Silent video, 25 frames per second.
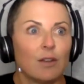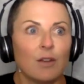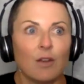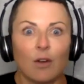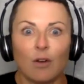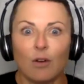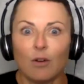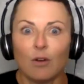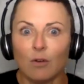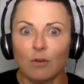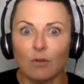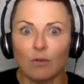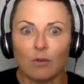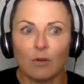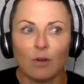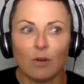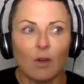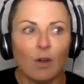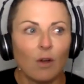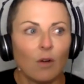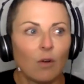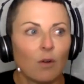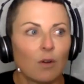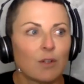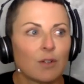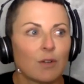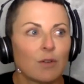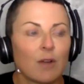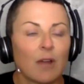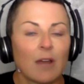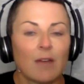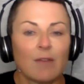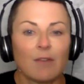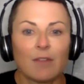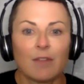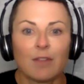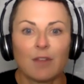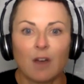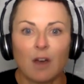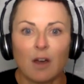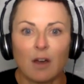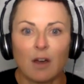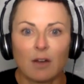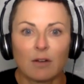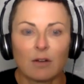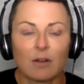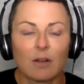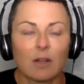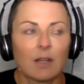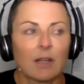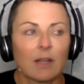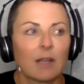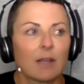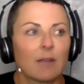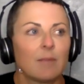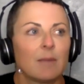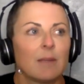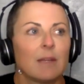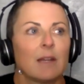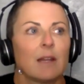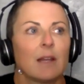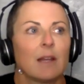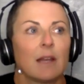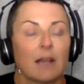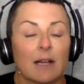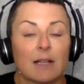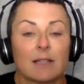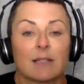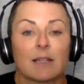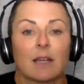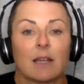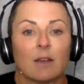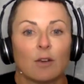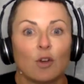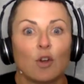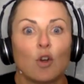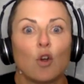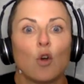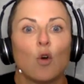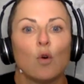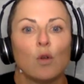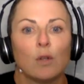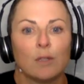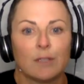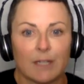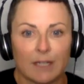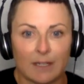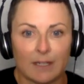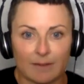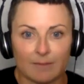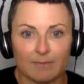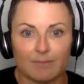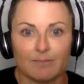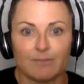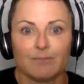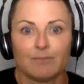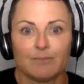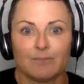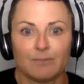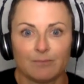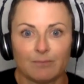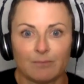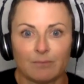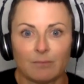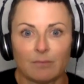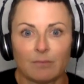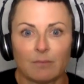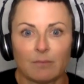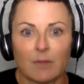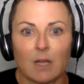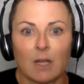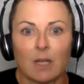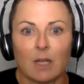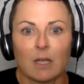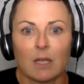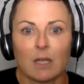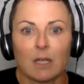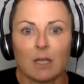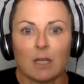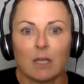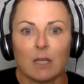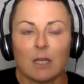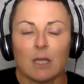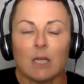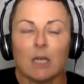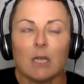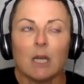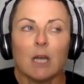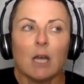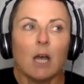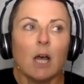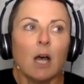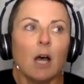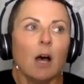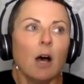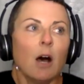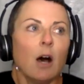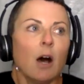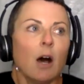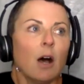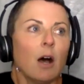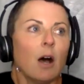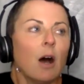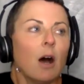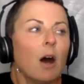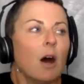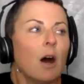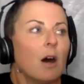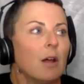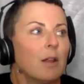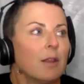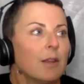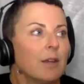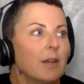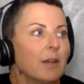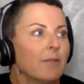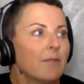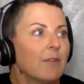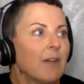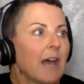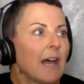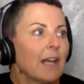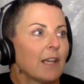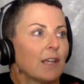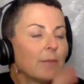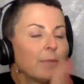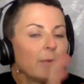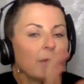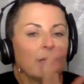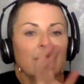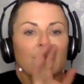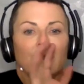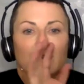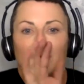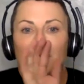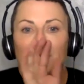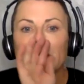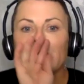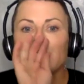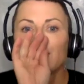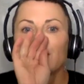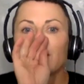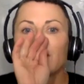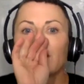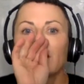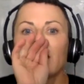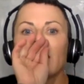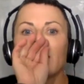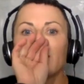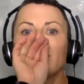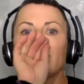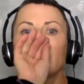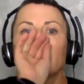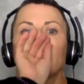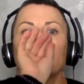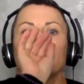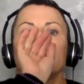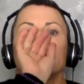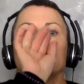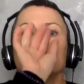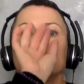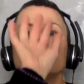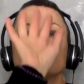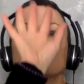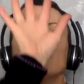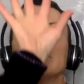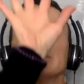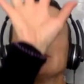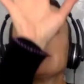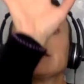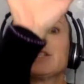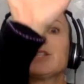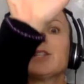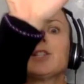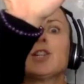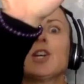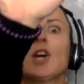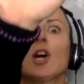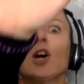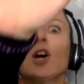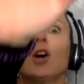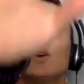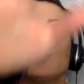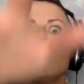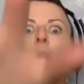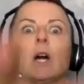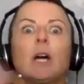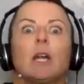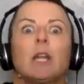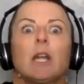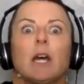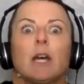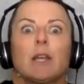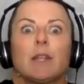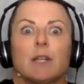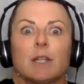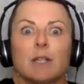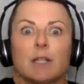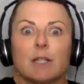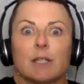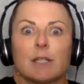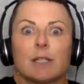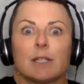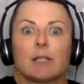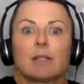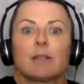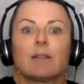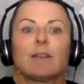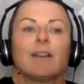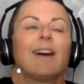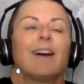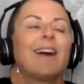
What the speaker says: No, or don't have a thought, or like I say, golden. Yeah. All the valuable information that I think I need to bestow on others.